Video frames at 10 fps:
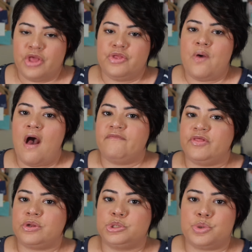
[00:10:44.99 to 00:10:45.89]
You have
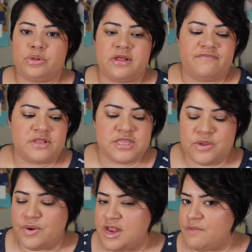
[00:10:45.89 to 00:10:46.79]
the control of the
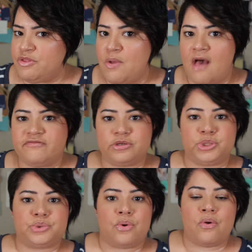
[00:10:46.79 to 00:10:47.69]
sodium, you have
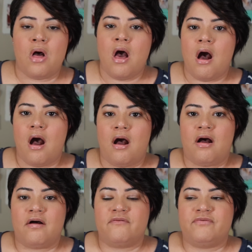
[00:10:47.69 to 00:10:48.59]
control
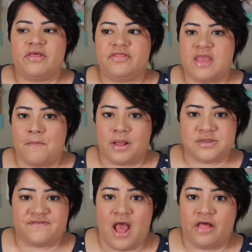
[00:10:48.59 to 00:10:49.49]
of the
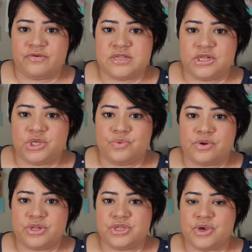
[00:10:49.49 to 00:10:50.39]
amount of calories that you
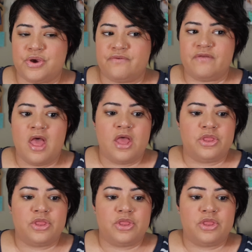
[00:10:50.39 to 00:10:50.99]
want to serve,